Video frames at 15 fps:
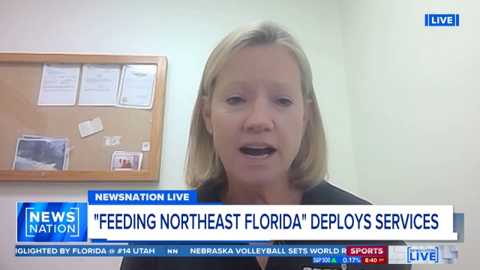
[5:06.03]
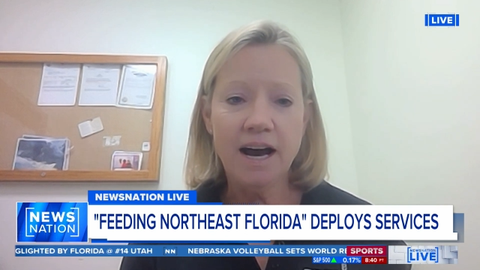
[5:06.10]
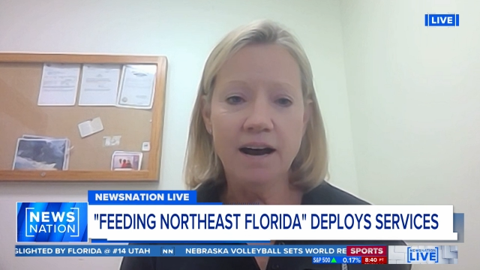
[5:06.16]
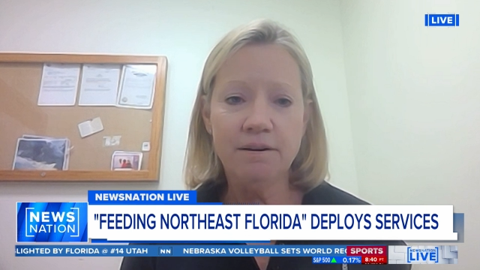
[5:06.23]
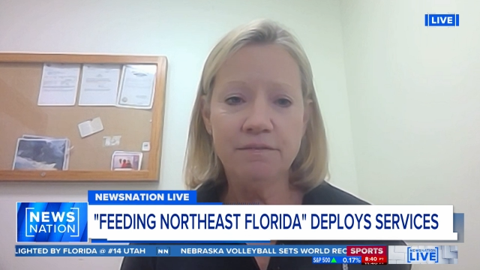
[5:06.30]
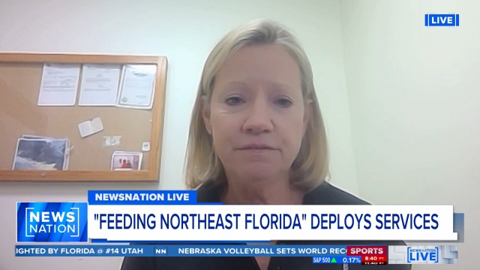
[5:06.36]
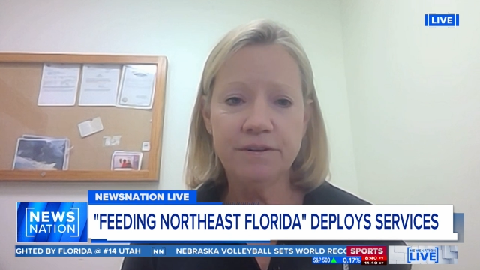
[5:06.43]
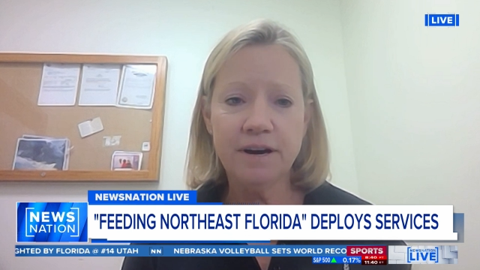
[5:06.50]

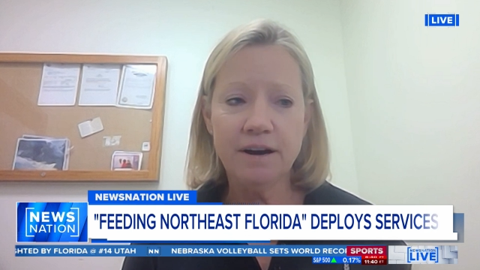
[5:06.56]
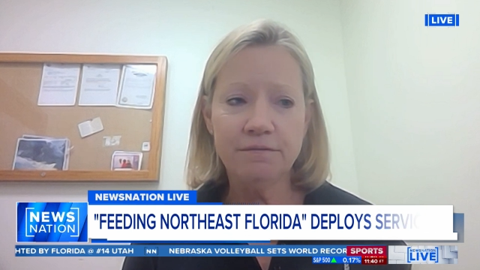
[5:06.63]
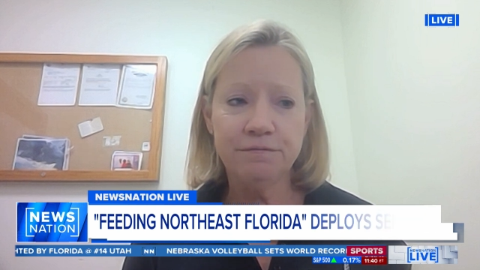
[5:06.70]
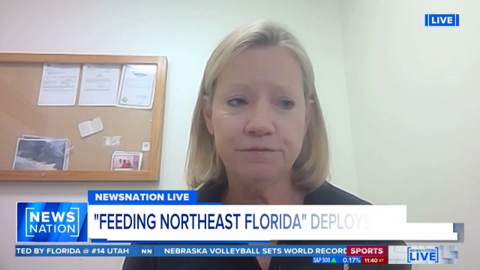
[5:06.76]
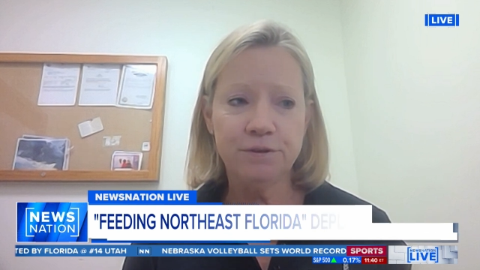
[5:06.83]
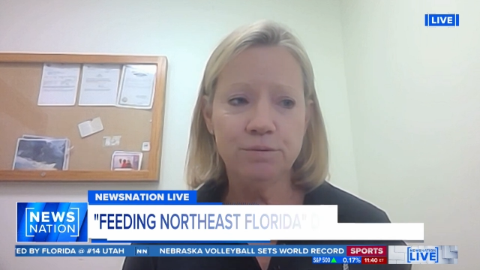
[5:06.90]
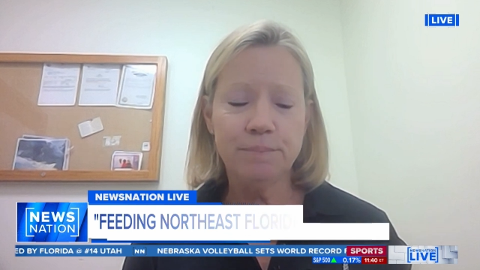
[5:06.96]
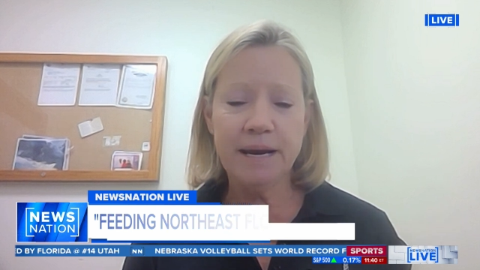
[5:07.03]
of,
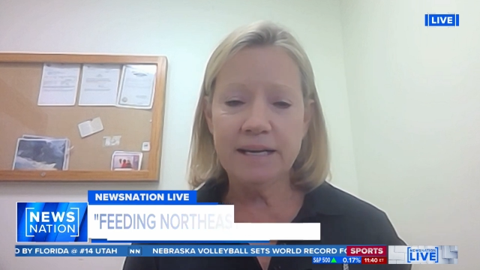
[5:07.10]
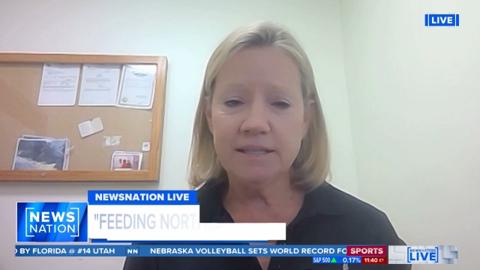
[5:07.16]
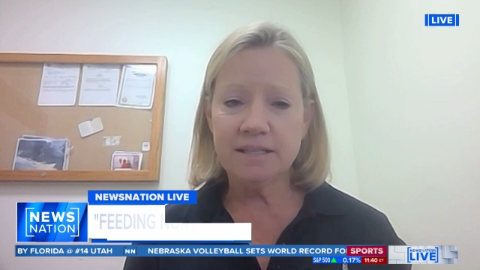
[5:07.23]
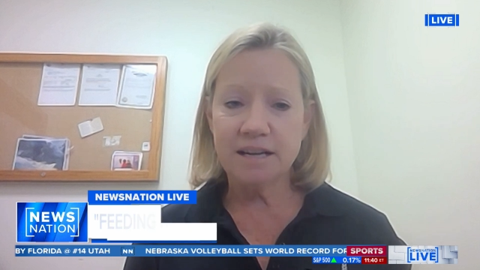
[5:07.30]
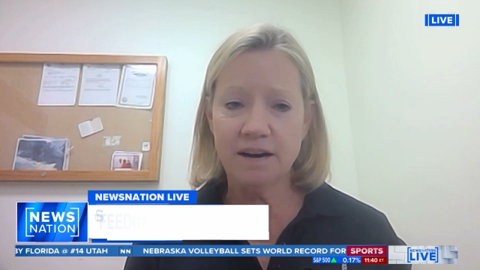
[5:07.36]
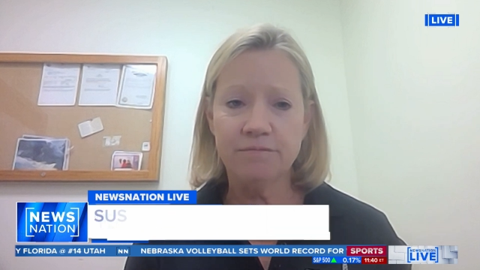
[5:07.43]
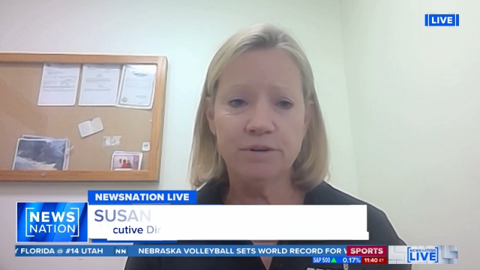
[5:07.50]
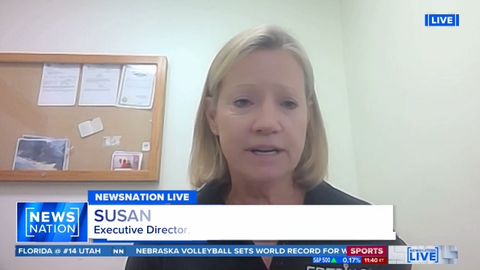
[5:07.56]
of food banks
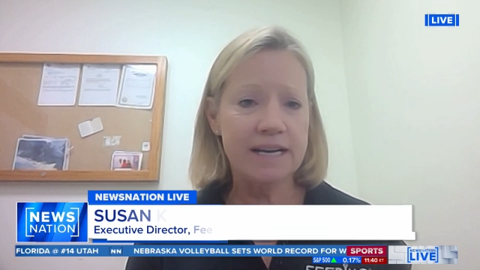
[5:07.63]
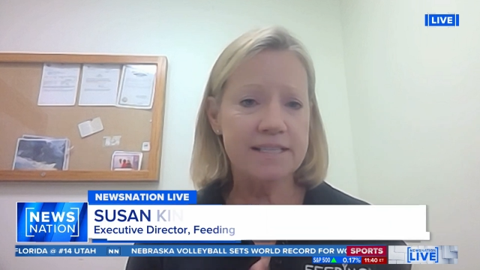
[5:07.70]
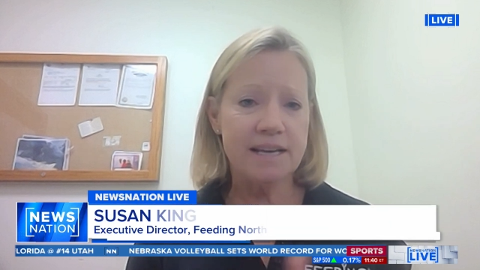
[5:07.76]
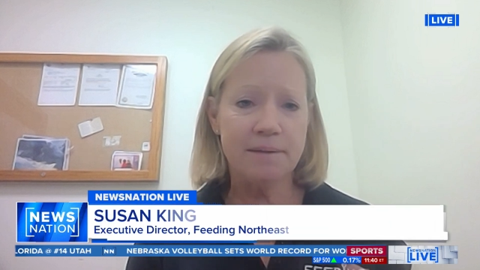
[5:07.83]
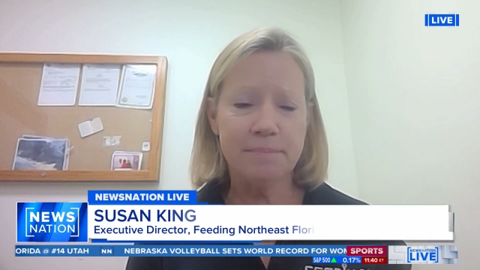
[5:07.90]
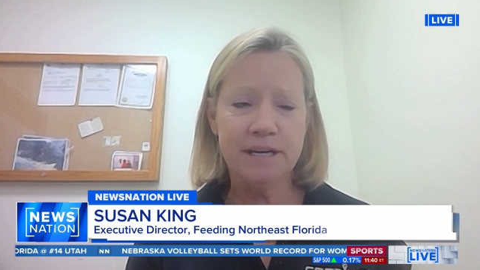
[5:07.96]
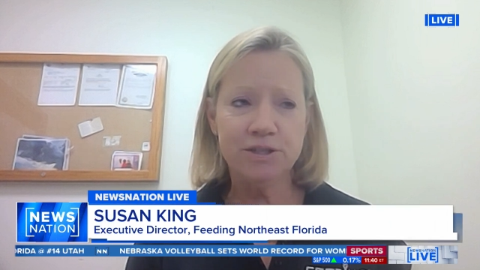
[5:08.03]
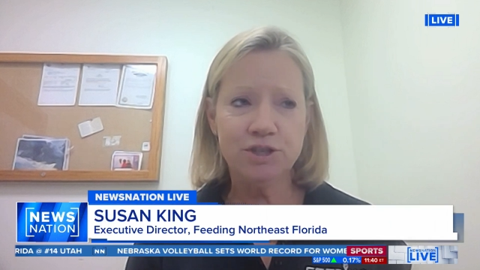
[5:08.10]
covering, as
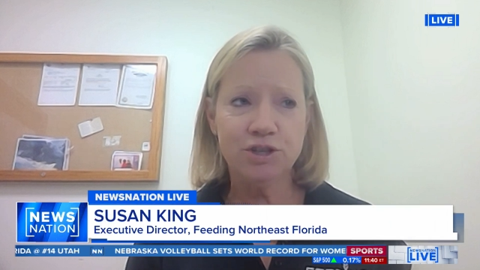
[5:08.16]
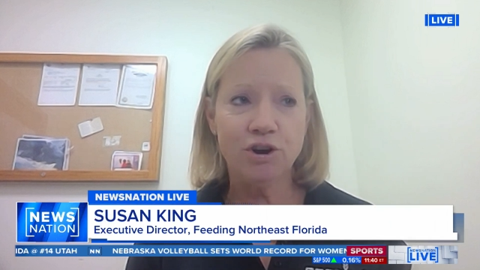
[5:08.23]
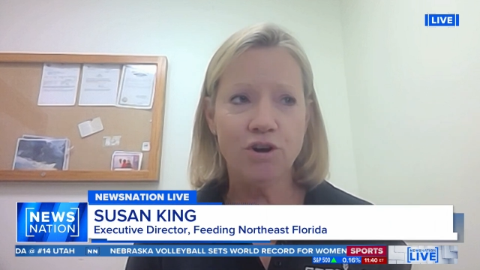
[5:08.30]
I mentioned,